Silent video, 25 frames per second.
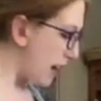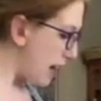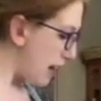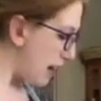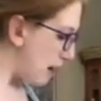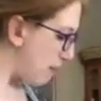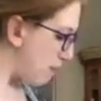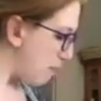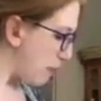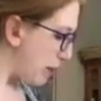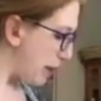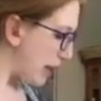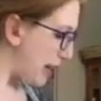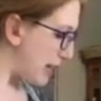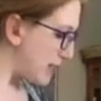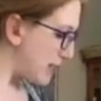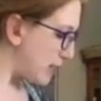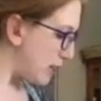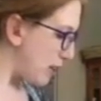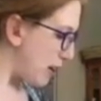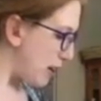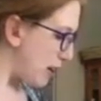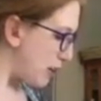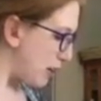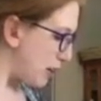And place it
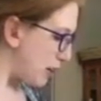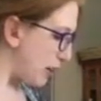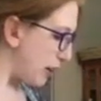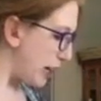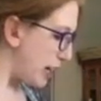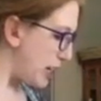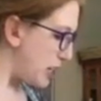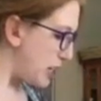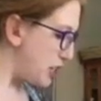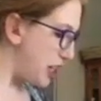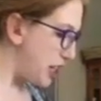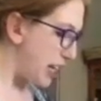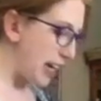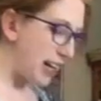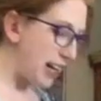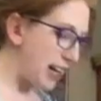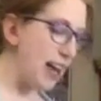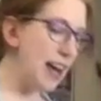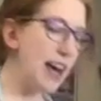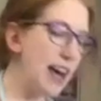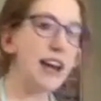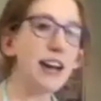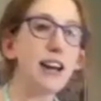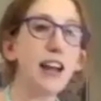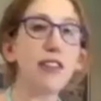on your cookie sheet.
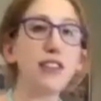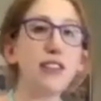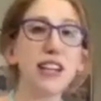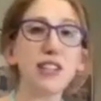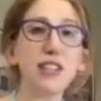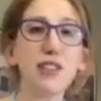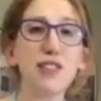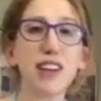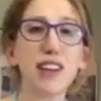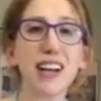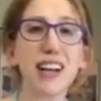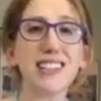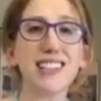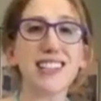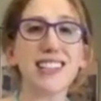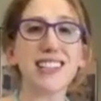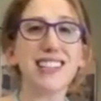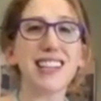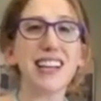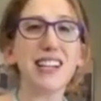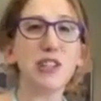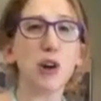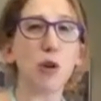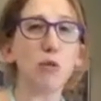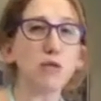Now these are nice because
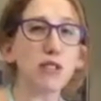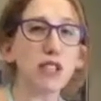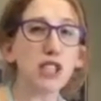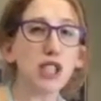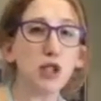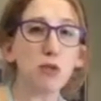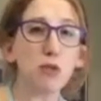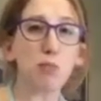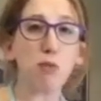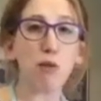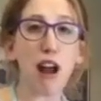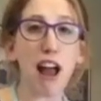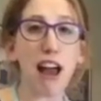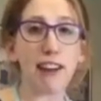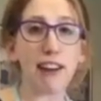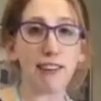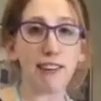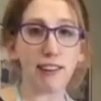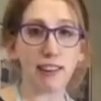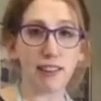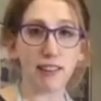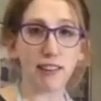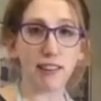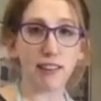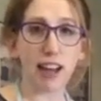they don't spread
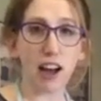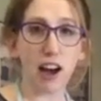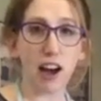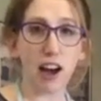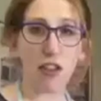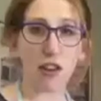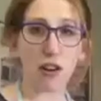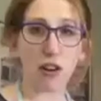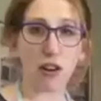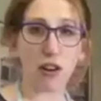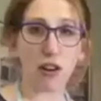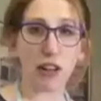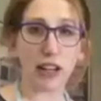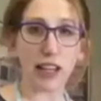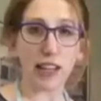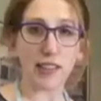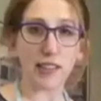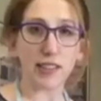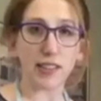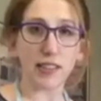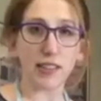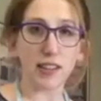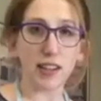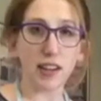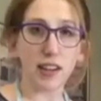like other
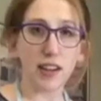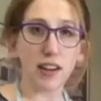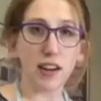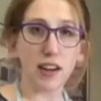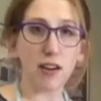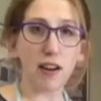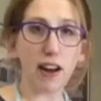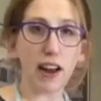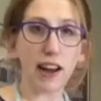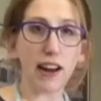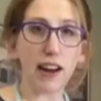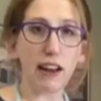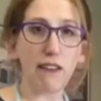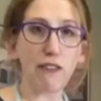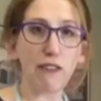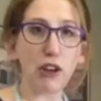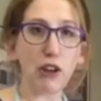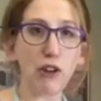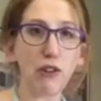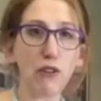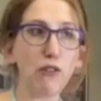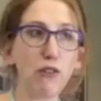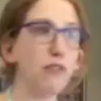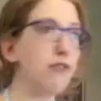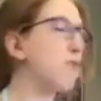cookies. All right, if
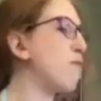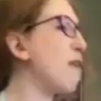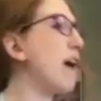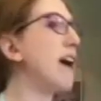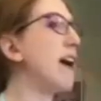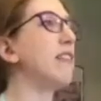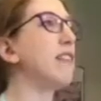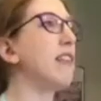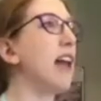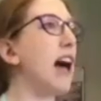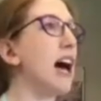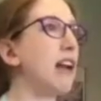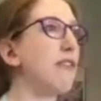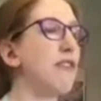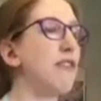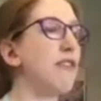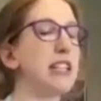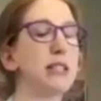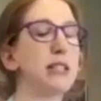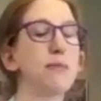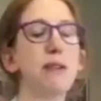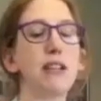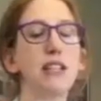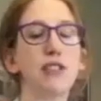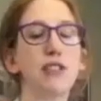you've read a lot of
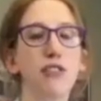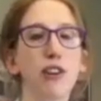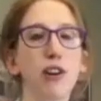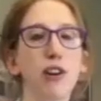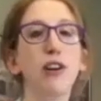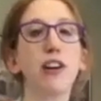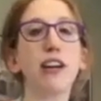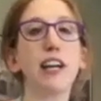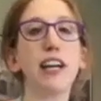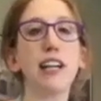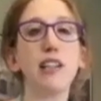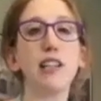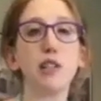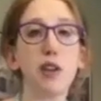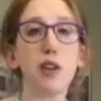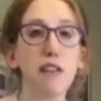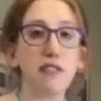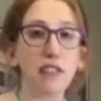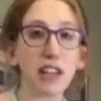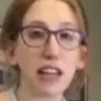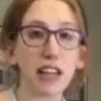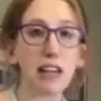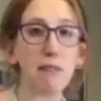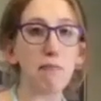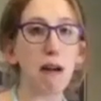recipes for cookies, you have to
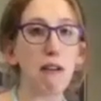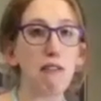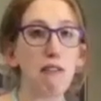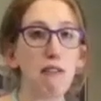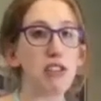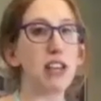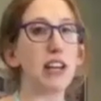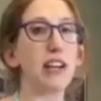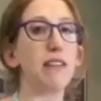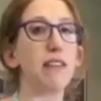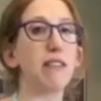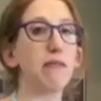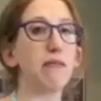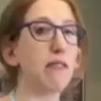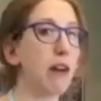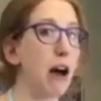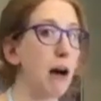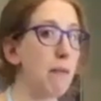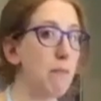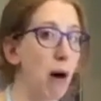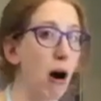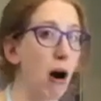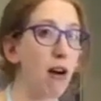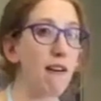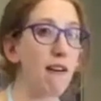keep everything
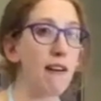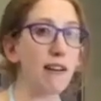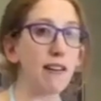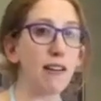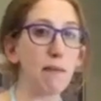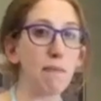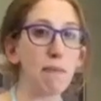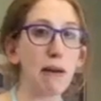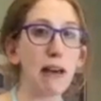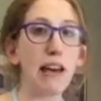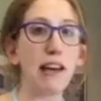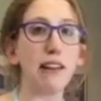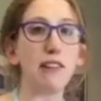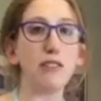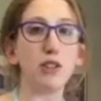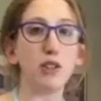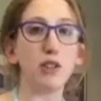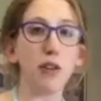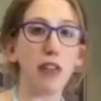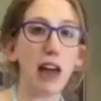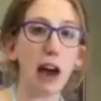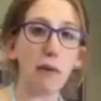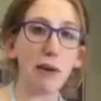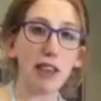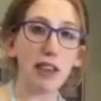apart a bit so
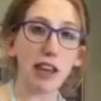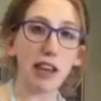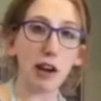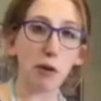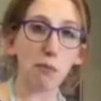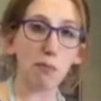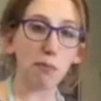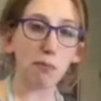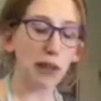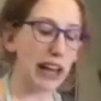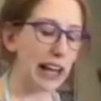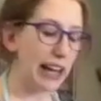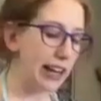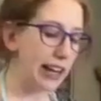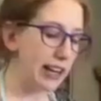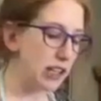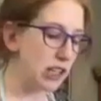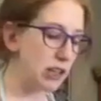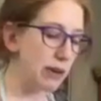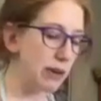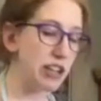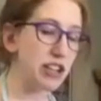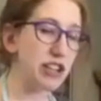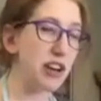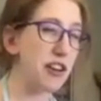that way they don't bleed into
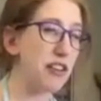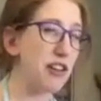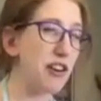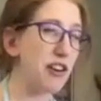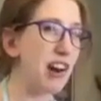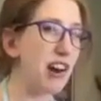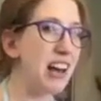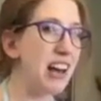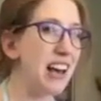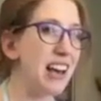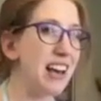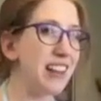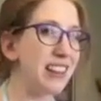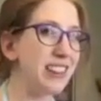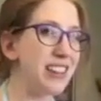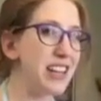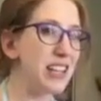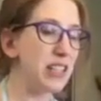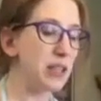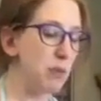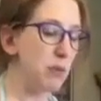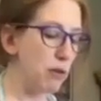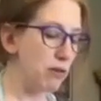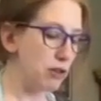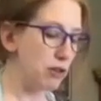each other. These
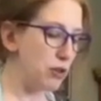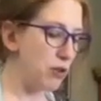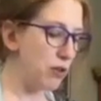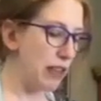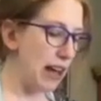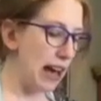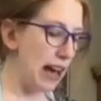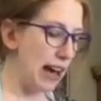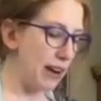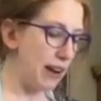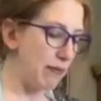won't do that.